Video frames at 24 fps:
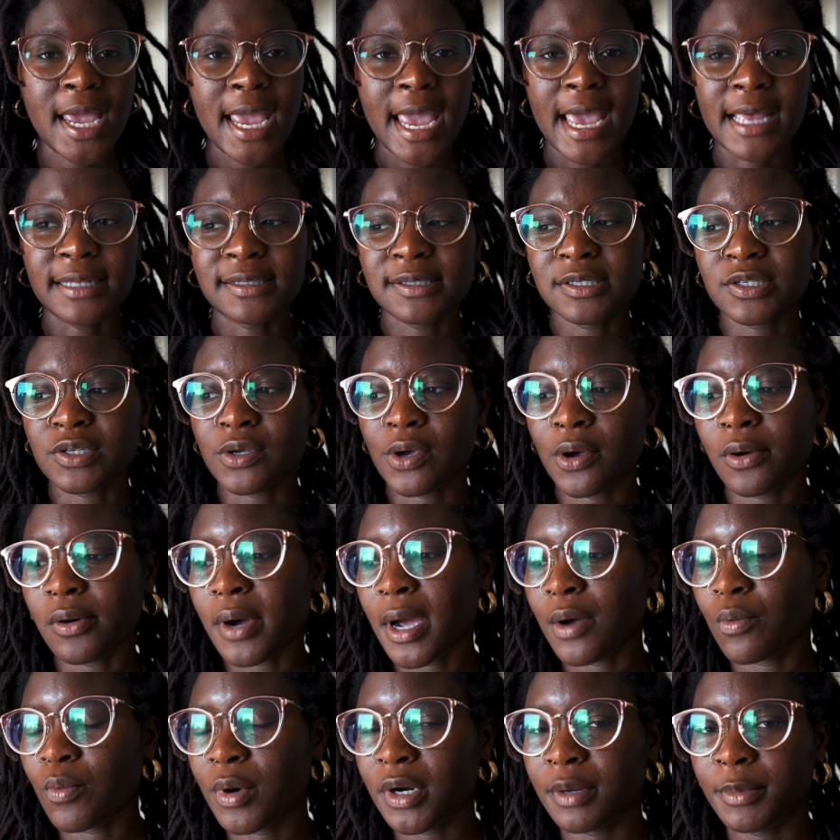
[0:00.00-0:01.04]
And so
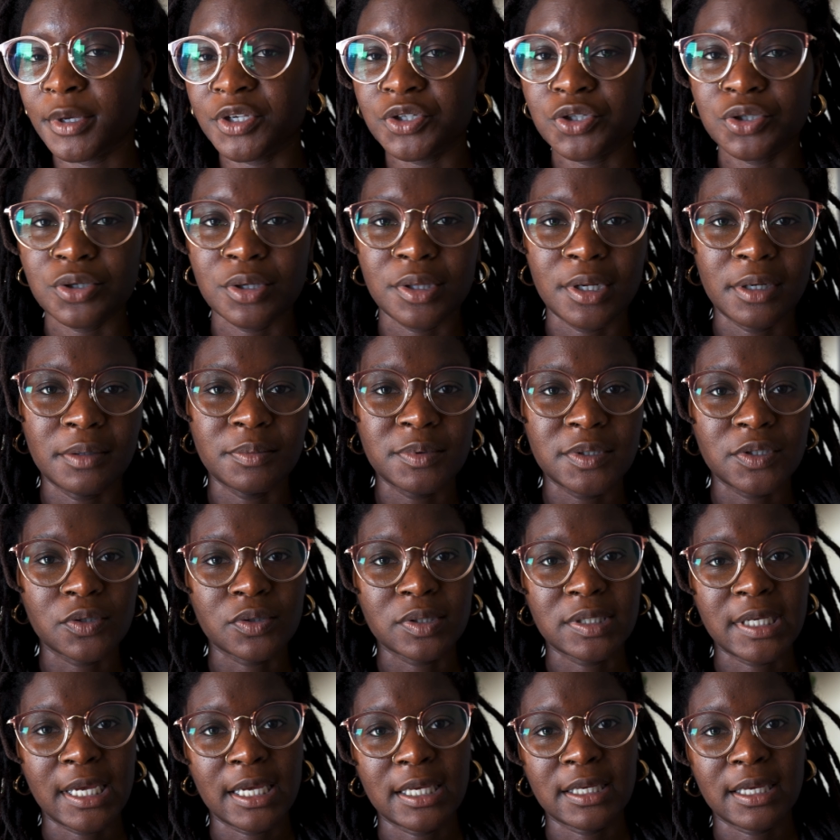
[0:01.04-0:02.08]
I want to make sure that I'm still
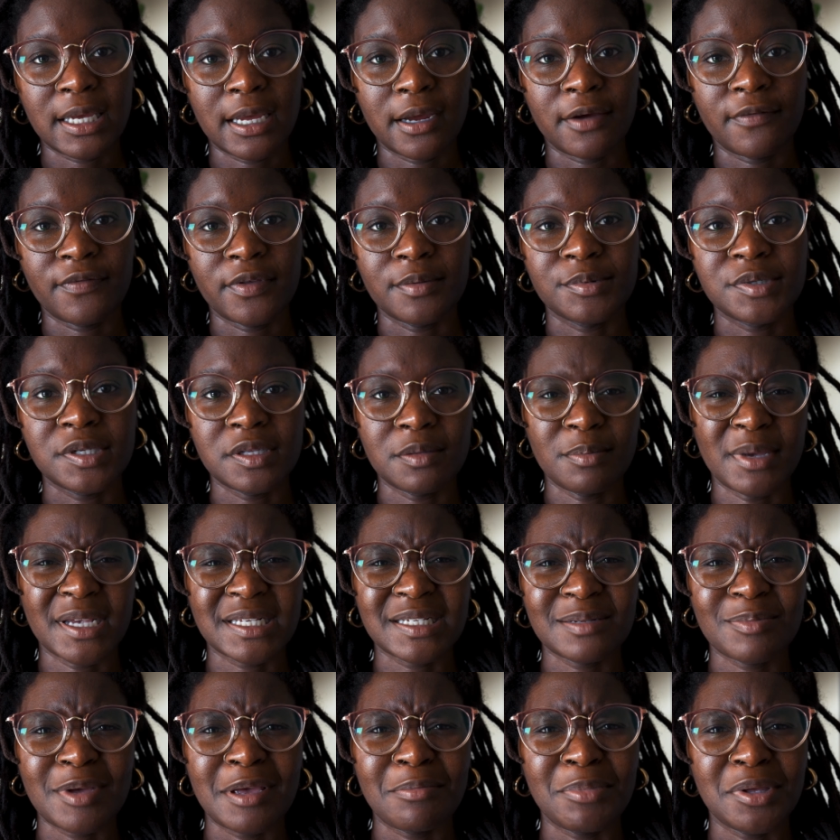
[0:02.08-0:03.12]
taking care of them to the
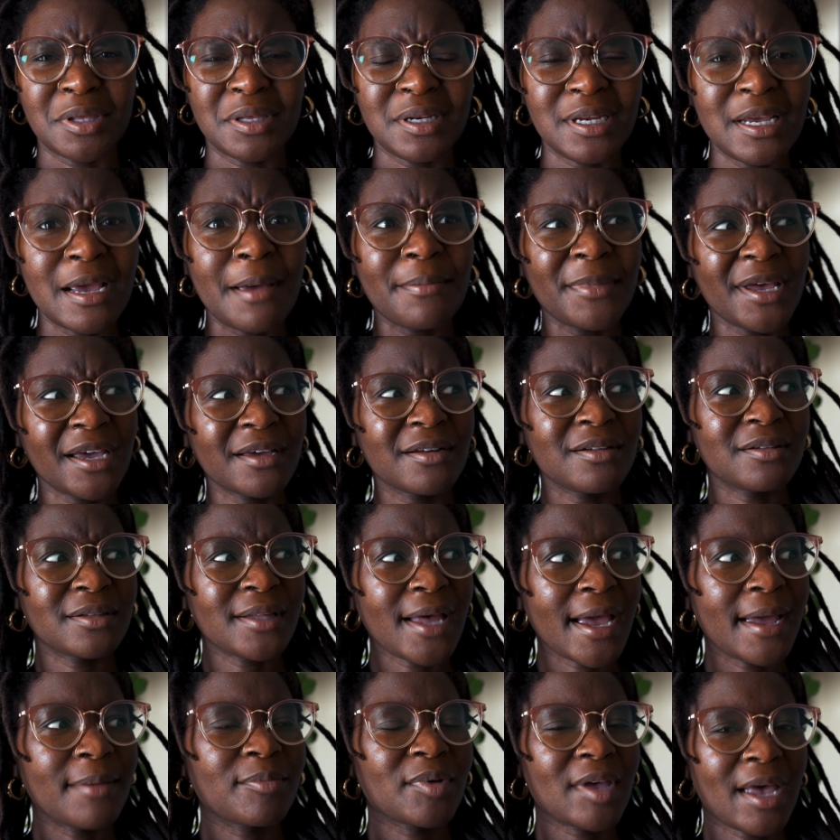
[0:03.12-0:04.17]
best of my ability. I'm not gonna
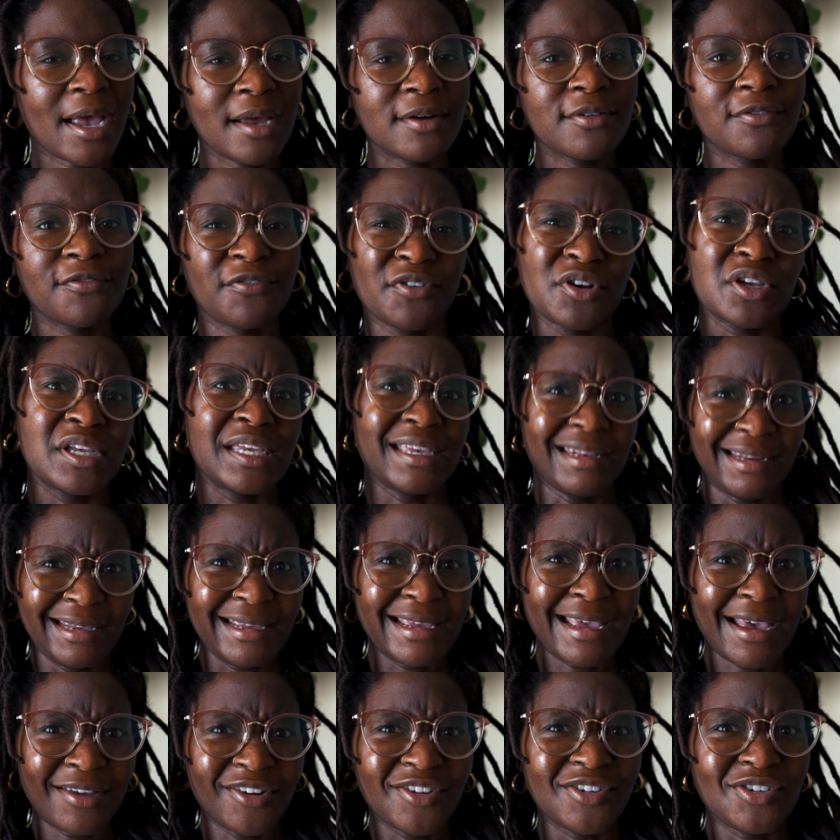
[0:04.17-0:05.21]
lie, I'm kind of forgetting
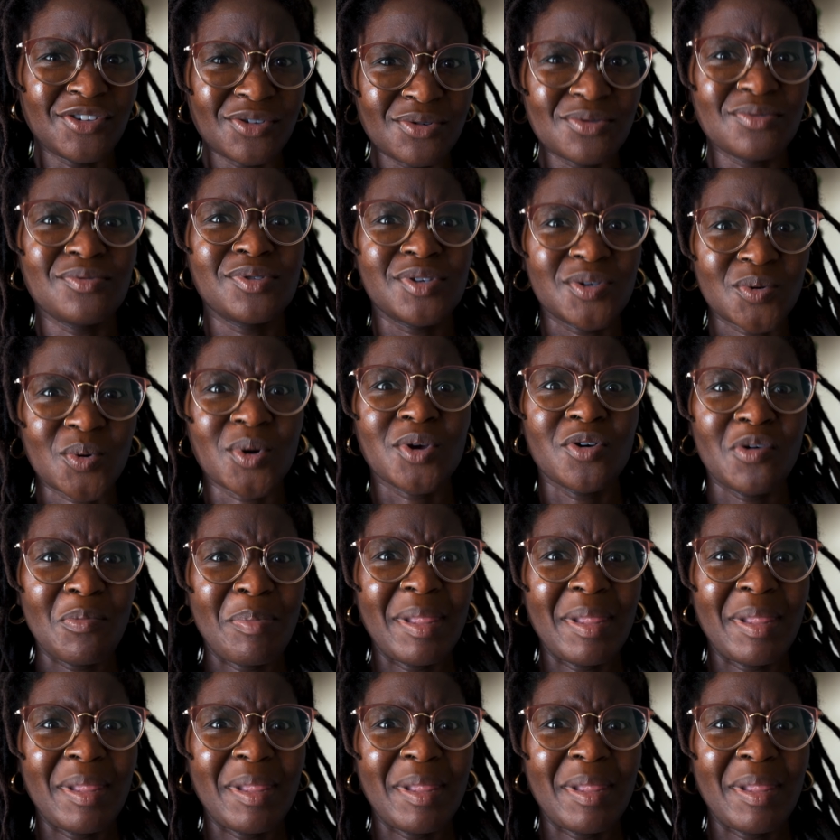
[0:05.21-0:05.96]
how to do soil